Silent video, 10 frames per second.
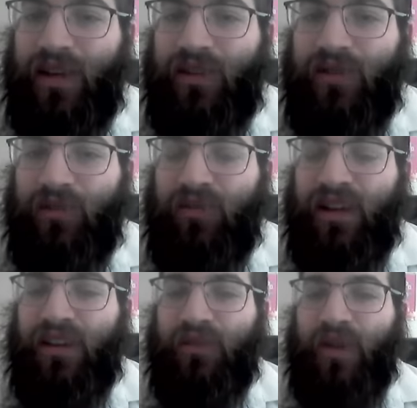If you're
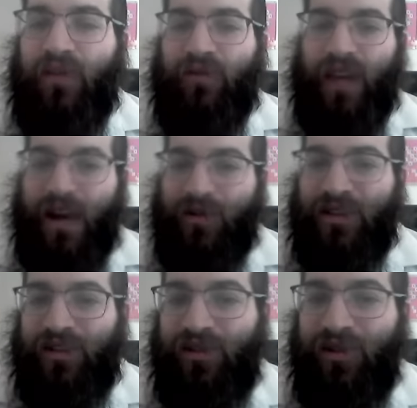bringing your wife
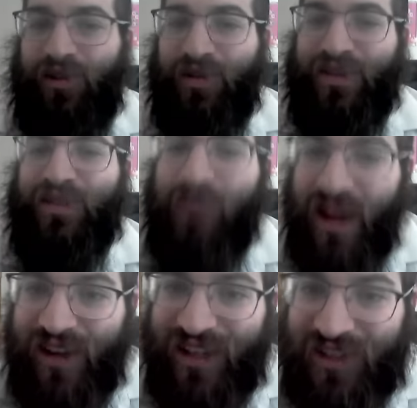flowers, you do it with
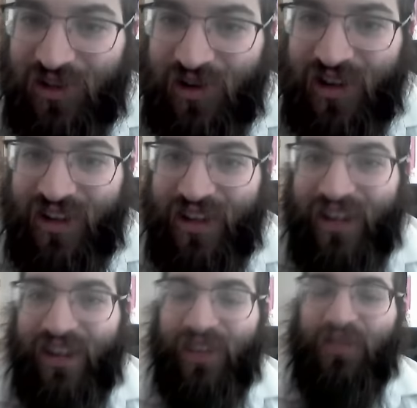smile and joy.
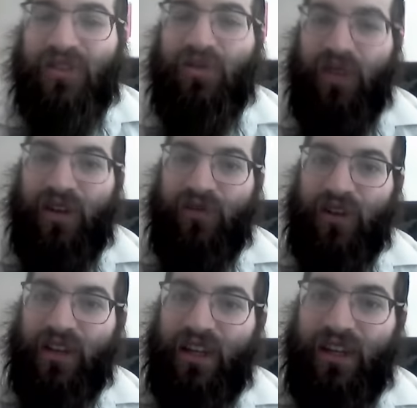If you're sweet, if you're
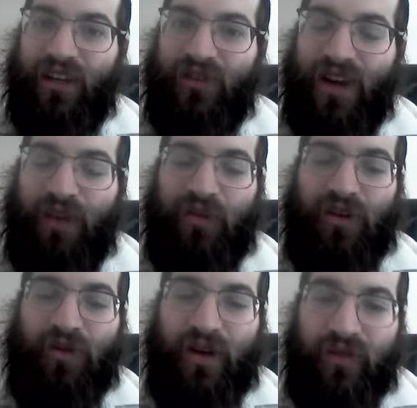cleaning, if you're helping
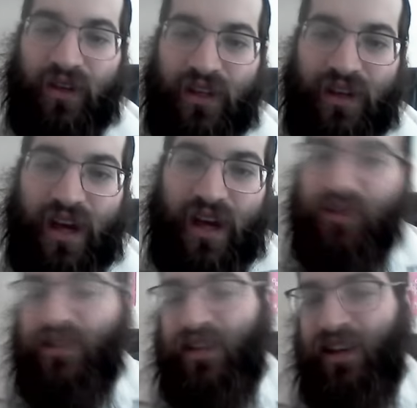your wife clean the
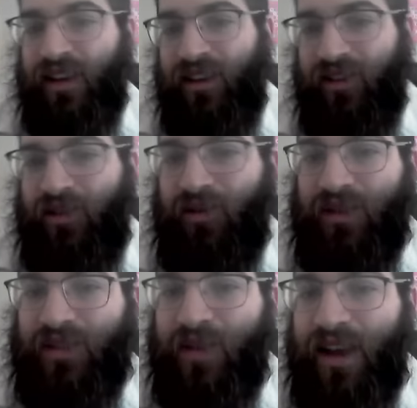house, you do it with
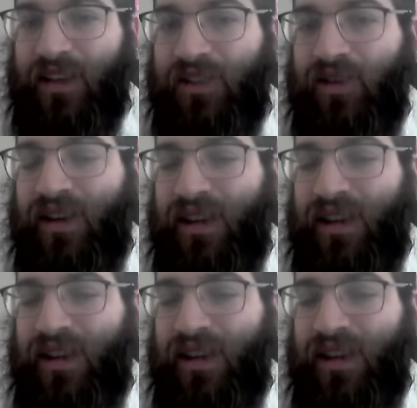smile and joy.